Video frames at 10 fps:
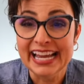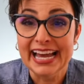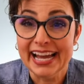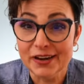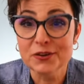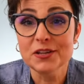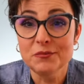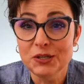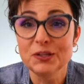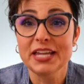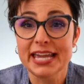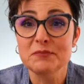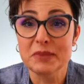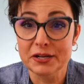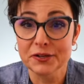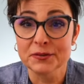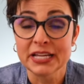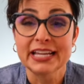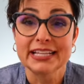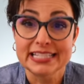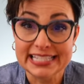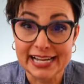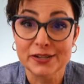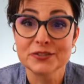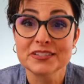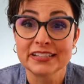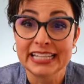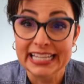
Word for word: how to communicate better sounds,